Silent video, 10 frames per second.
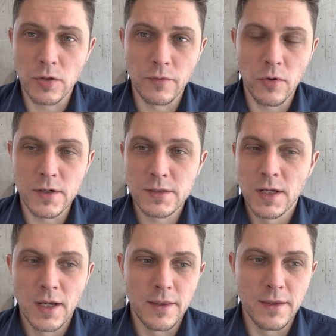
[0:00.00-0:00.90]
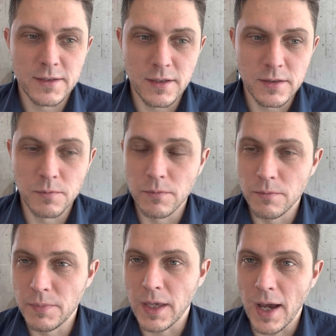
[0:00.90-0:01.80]
Of course, this is
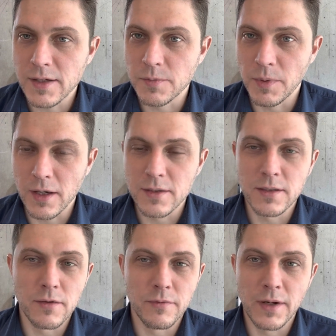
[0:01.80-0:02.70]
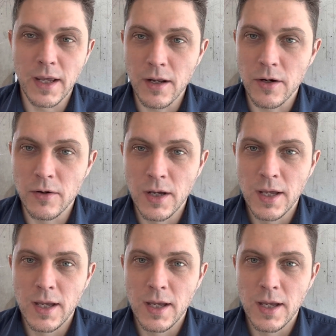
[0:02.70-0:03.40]
BS, because if NATO